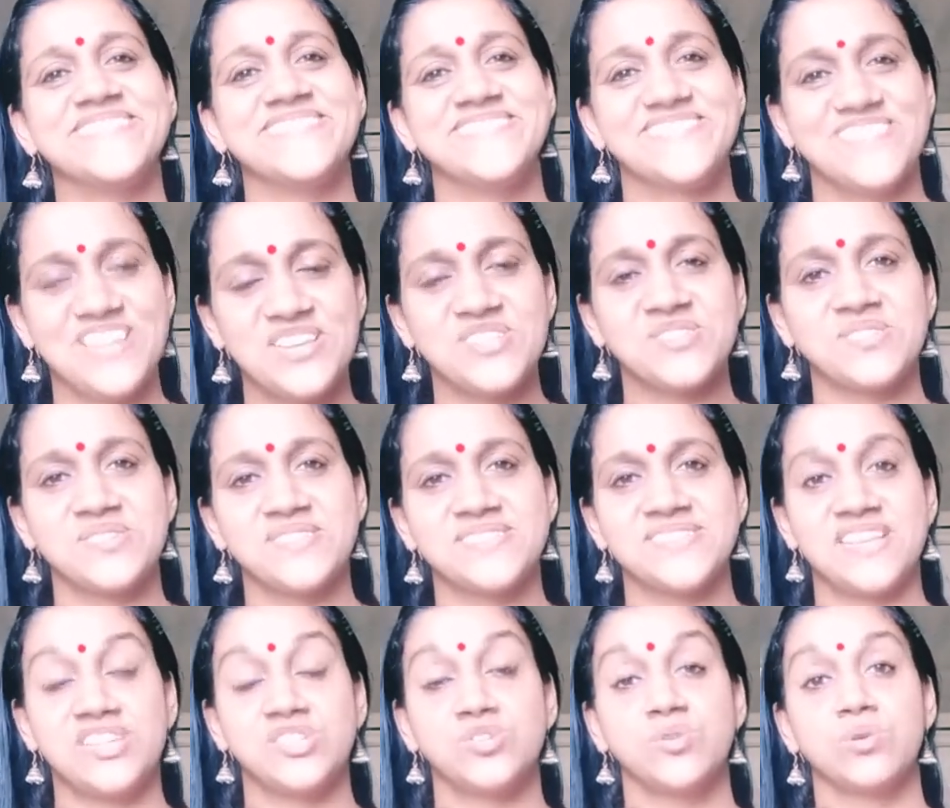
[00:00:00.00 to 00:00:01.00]
sessions
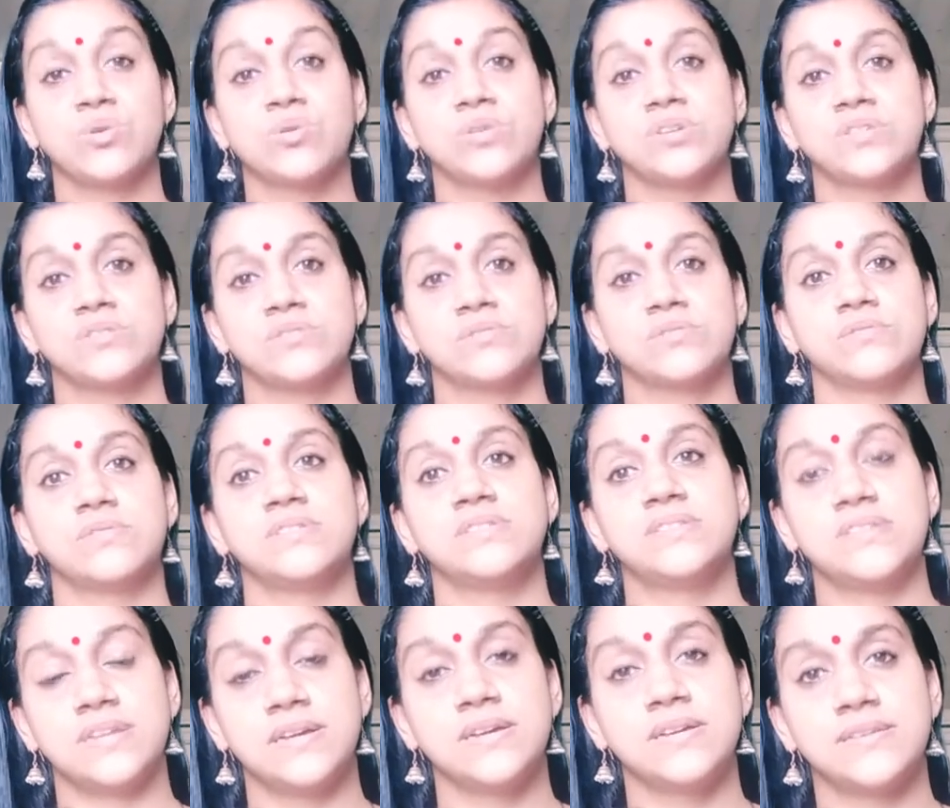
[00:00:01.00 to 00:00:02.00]
that you're going
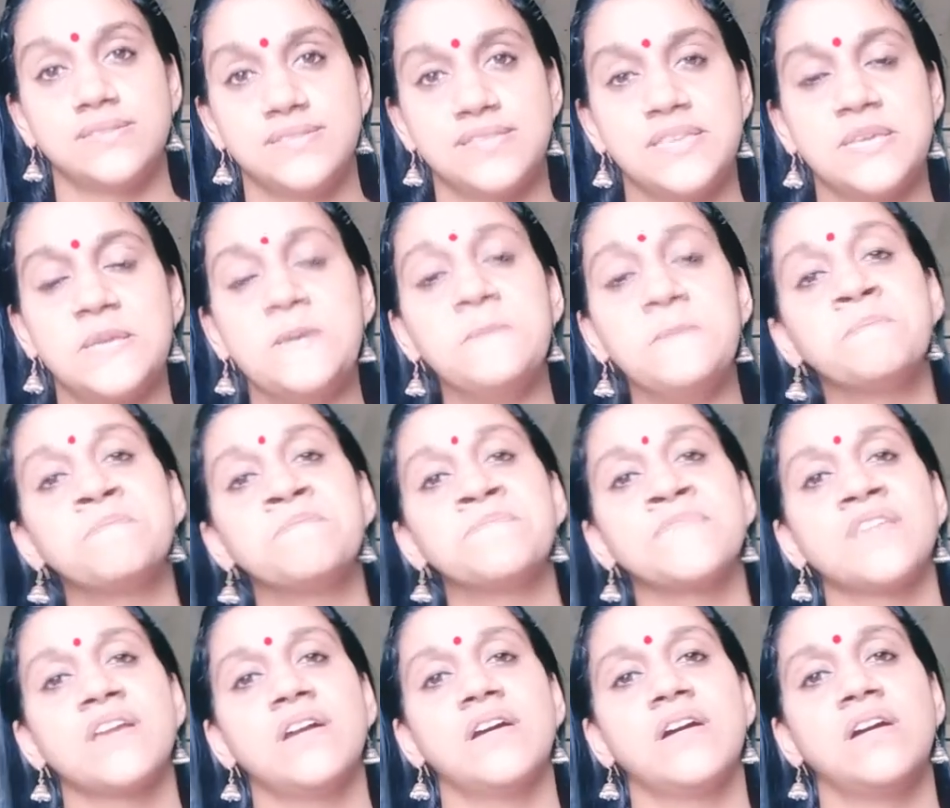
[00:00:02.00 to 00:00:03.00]
to see.
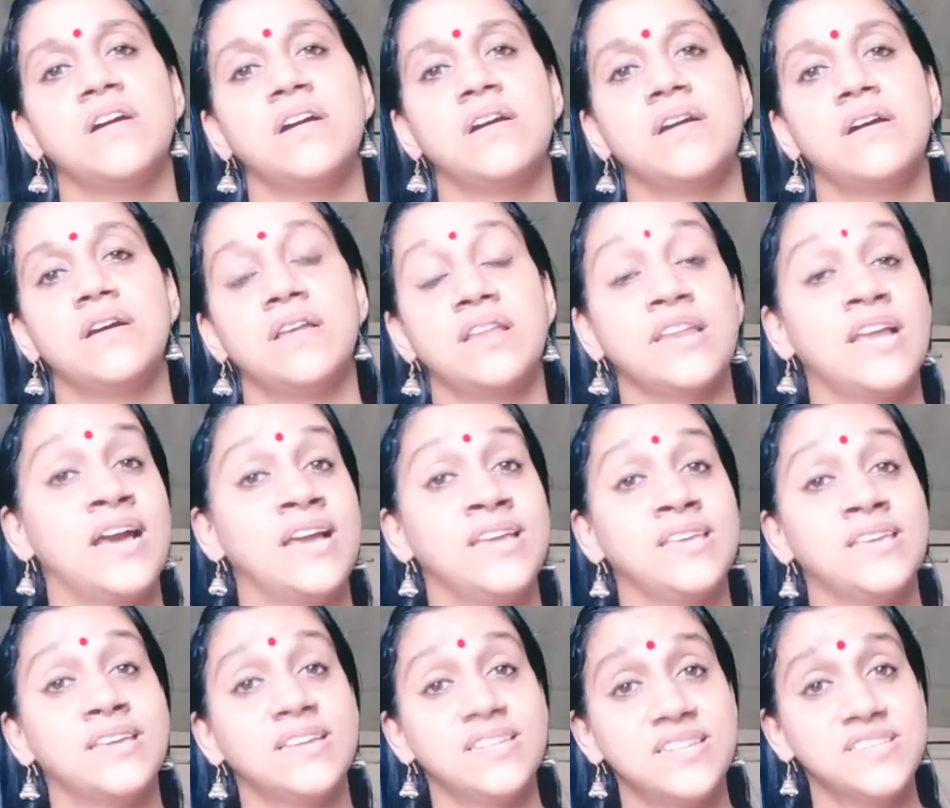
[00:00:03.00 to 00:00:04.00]

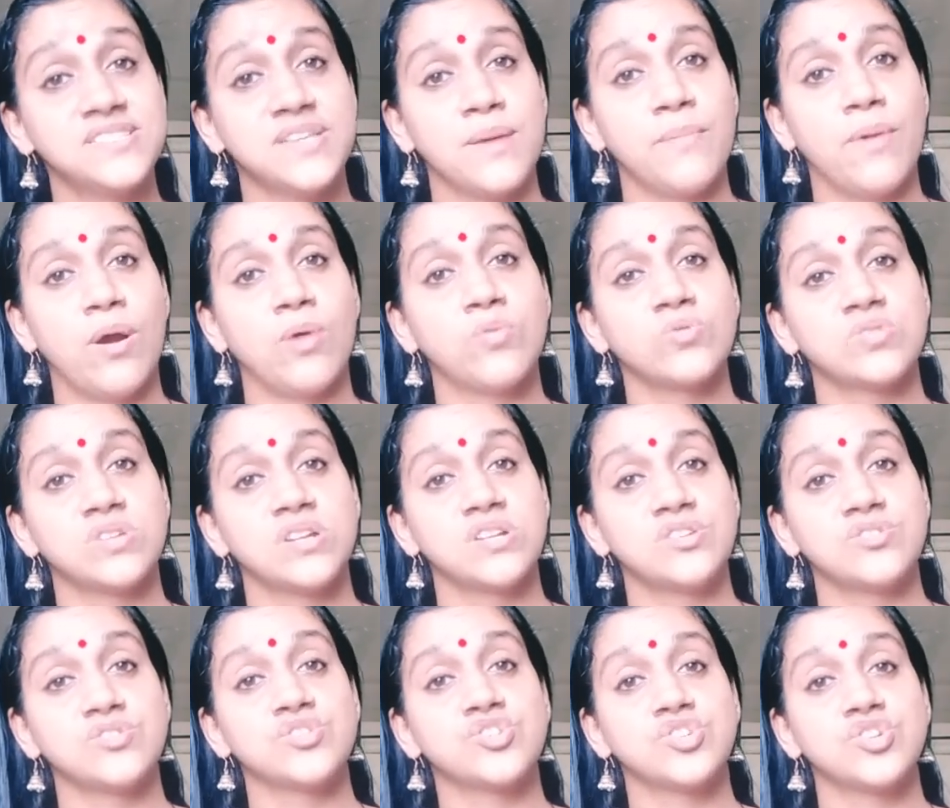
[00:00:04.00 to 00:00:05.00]
Like it is about
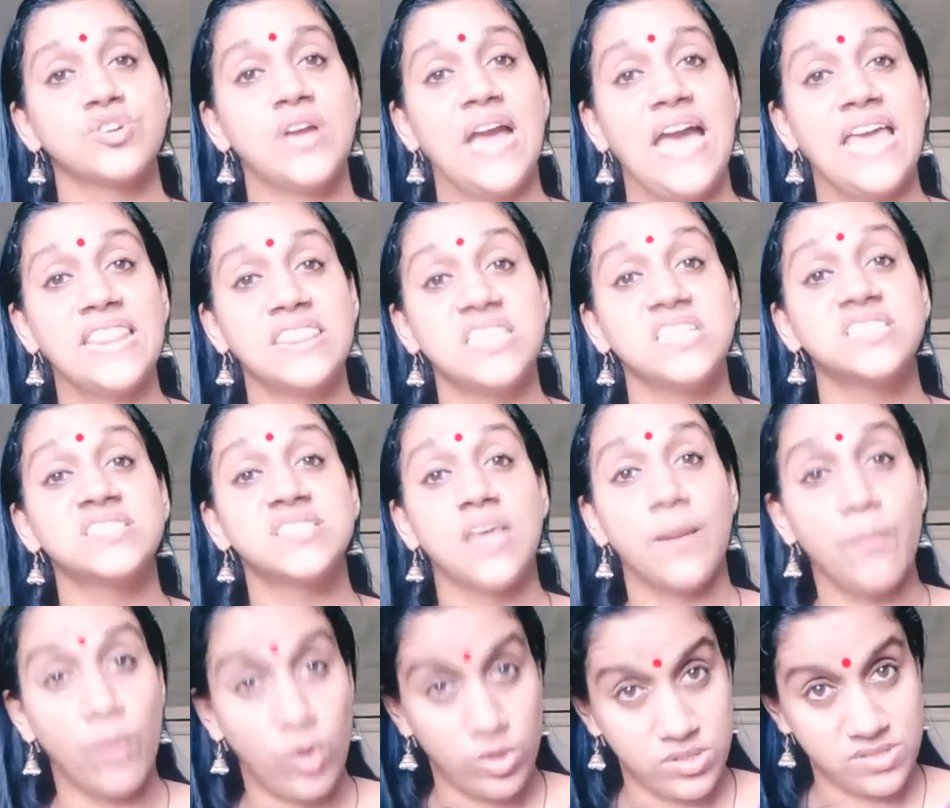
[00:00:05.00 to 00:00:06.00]
literature and the
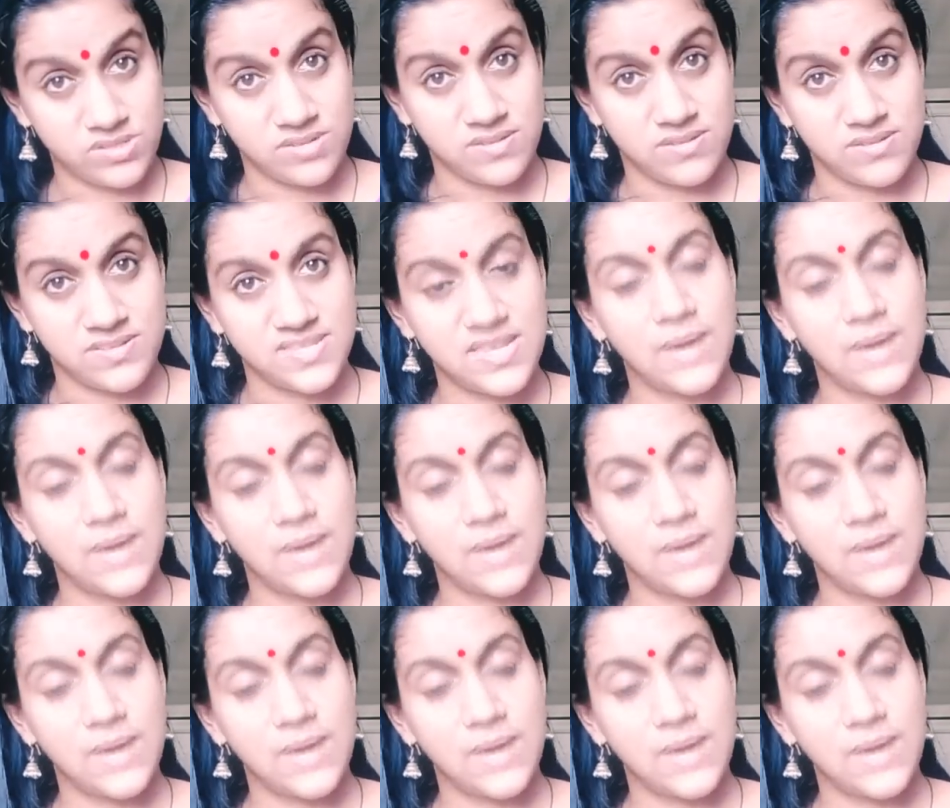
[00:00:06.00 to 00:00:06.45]
subaltern